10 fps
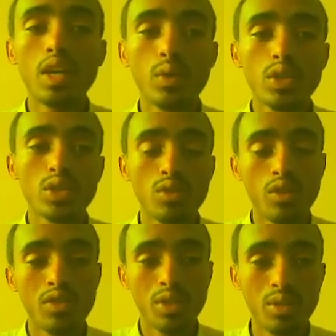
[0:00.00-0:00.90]
equation
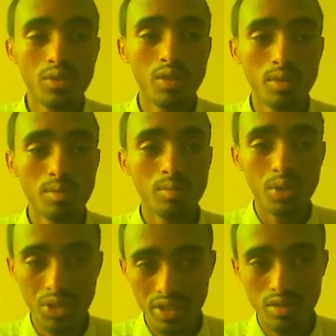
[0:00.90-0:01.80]
of uniform
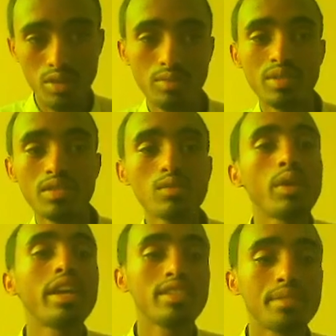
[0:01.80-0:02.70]
motion, which means
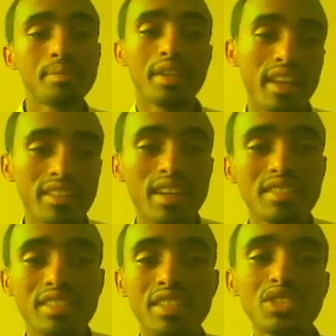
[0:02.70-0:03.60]
when the speed and the
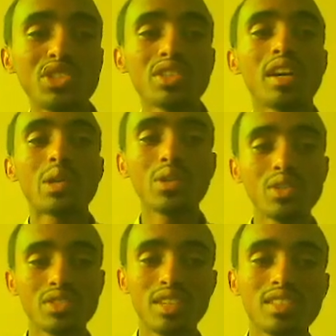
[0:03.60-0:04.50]
accelerations are
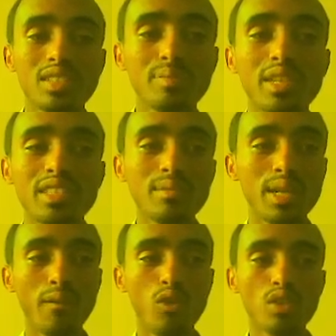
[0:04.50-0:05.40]
constant
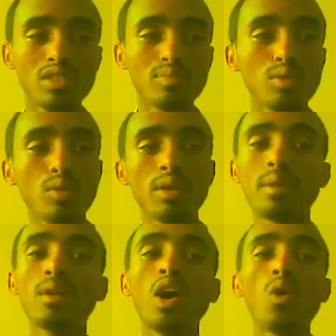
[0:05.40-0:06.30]
respectively. For this
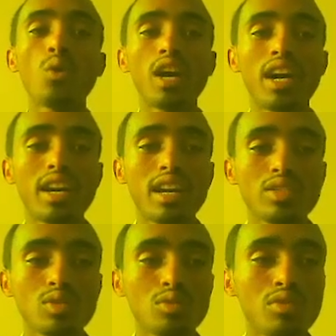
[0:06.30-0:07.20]
problem, we are
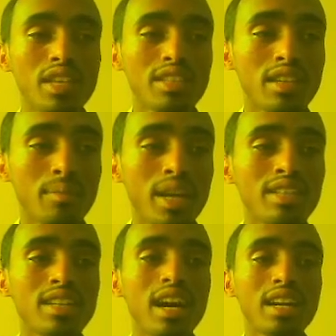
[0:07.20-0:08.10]
asked to
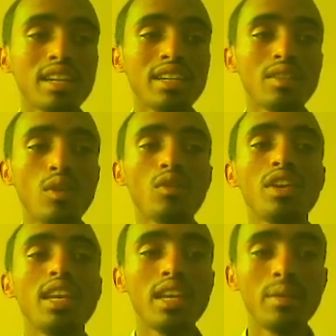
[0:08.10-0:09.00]
determine the angle of
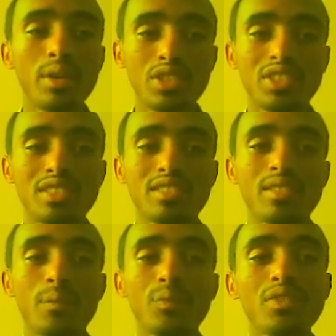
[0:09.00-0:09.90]
elevation.
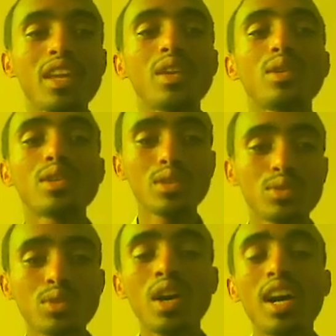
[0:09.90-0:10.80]
In order
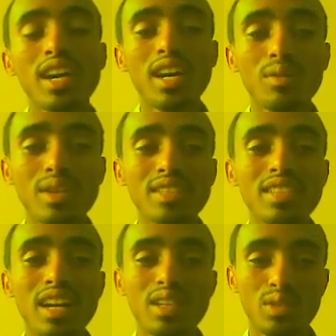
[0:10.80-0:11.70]
to calculate
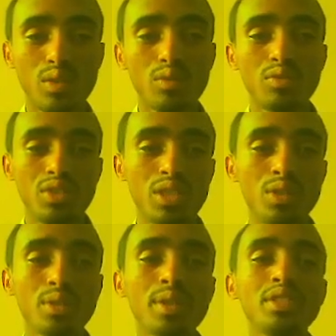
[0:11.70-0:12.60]
the angle of
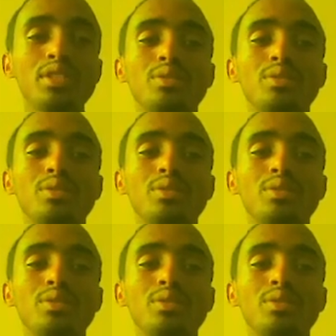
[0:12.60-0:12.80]
elevation,